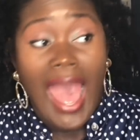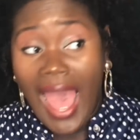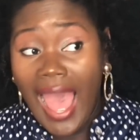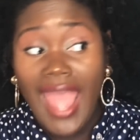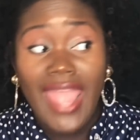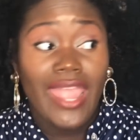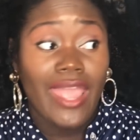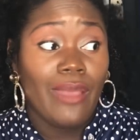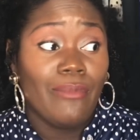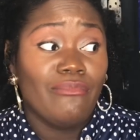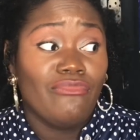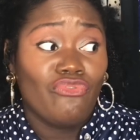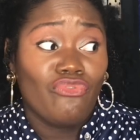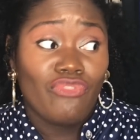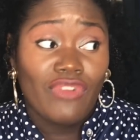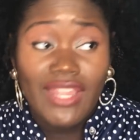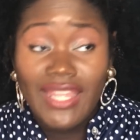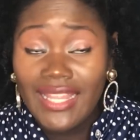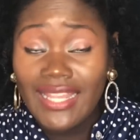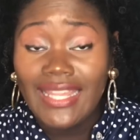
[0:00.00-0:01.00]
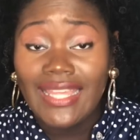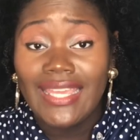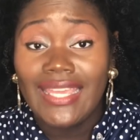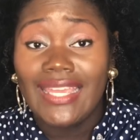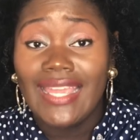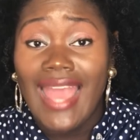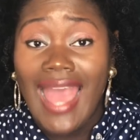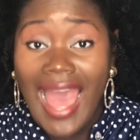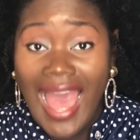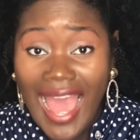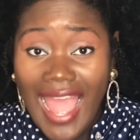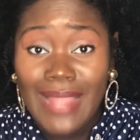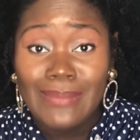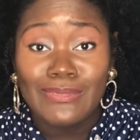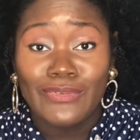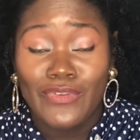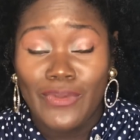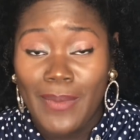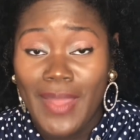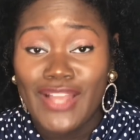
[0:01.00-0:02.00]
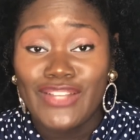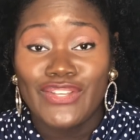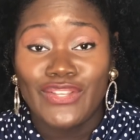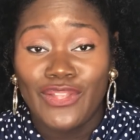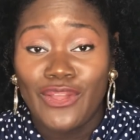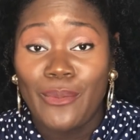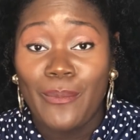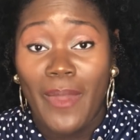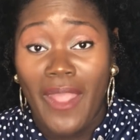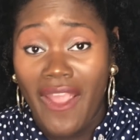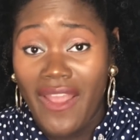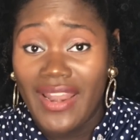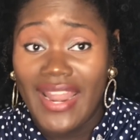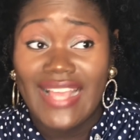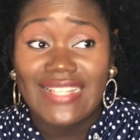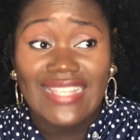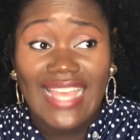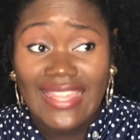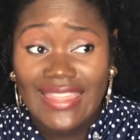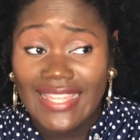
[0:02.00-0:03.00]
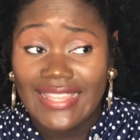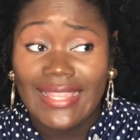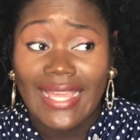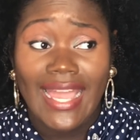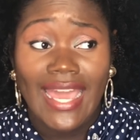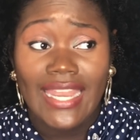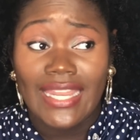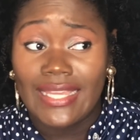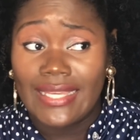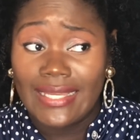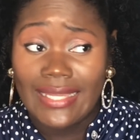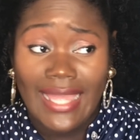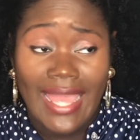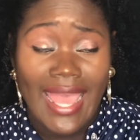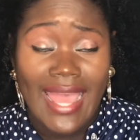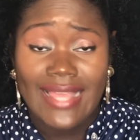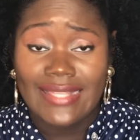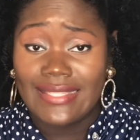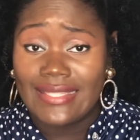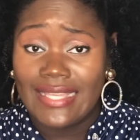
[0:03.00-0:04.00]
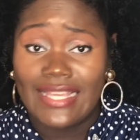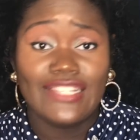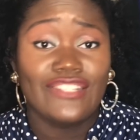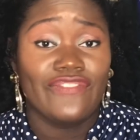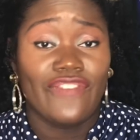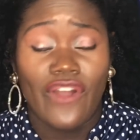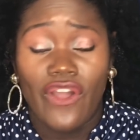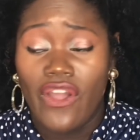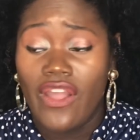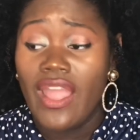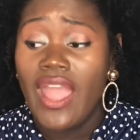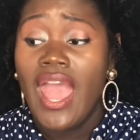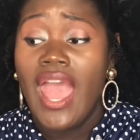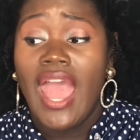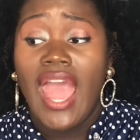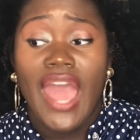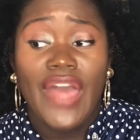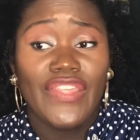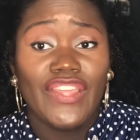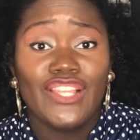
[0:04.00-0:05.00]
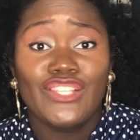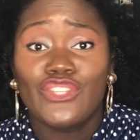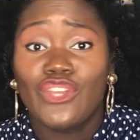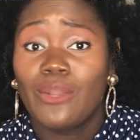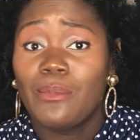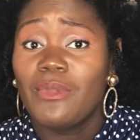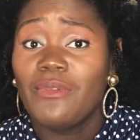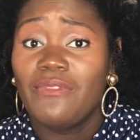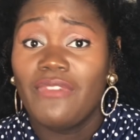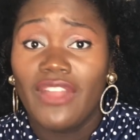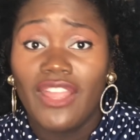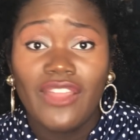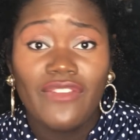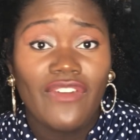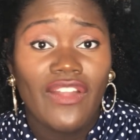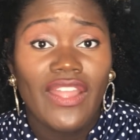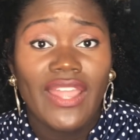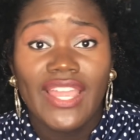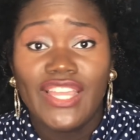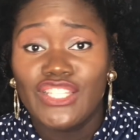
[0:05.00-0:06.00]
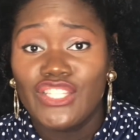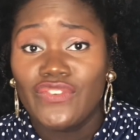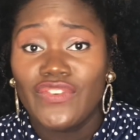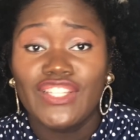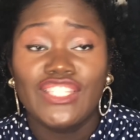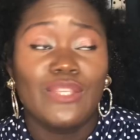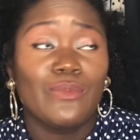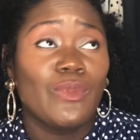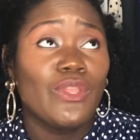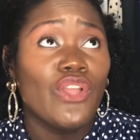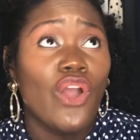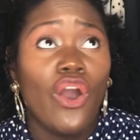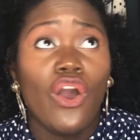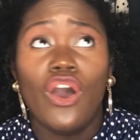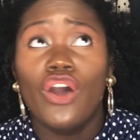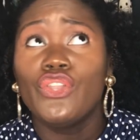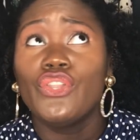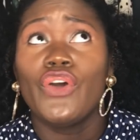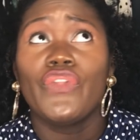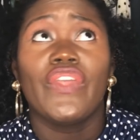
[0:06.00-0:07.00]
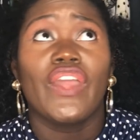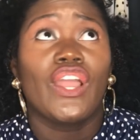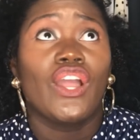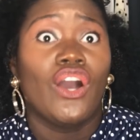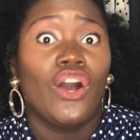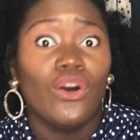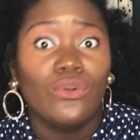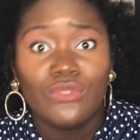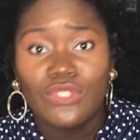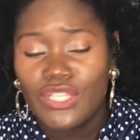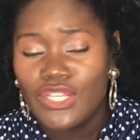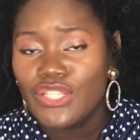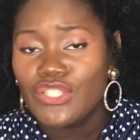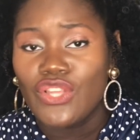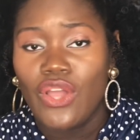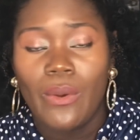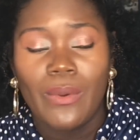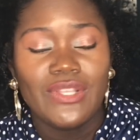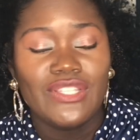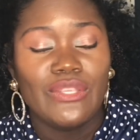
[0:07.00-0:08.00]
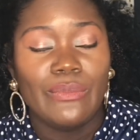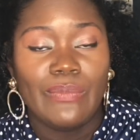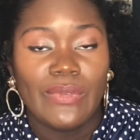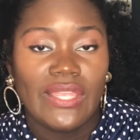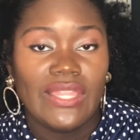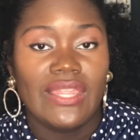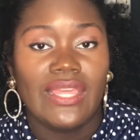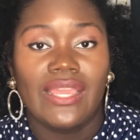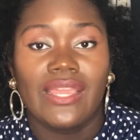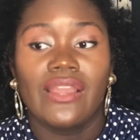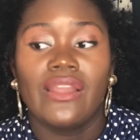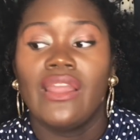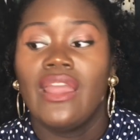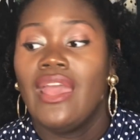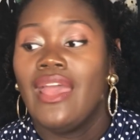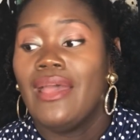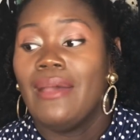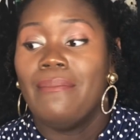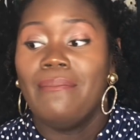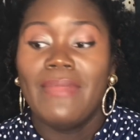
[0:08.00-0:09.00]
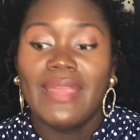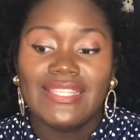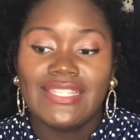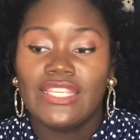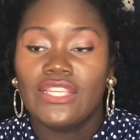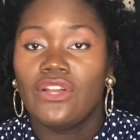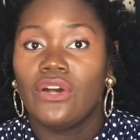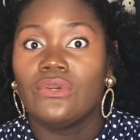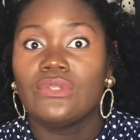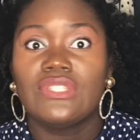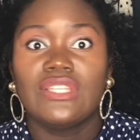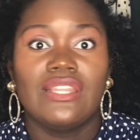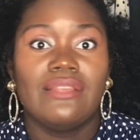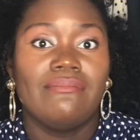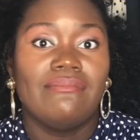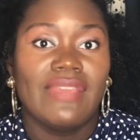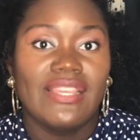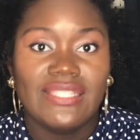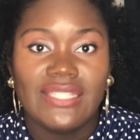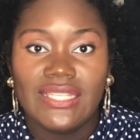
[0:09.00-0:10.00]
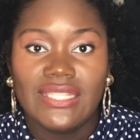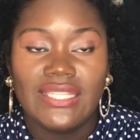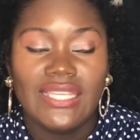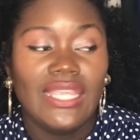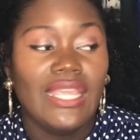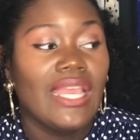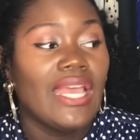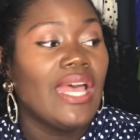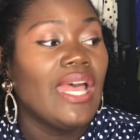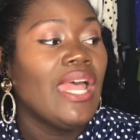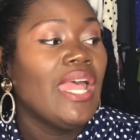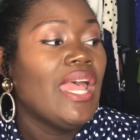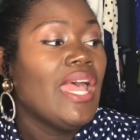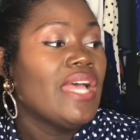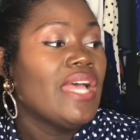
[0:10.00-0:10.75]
I am really hyped for Bachelor in Paradise. I think they got a good cast thus far. I think it's going to be very, very interesting. We all know that Colton is going to be there, Messy Colton and Messy Tia.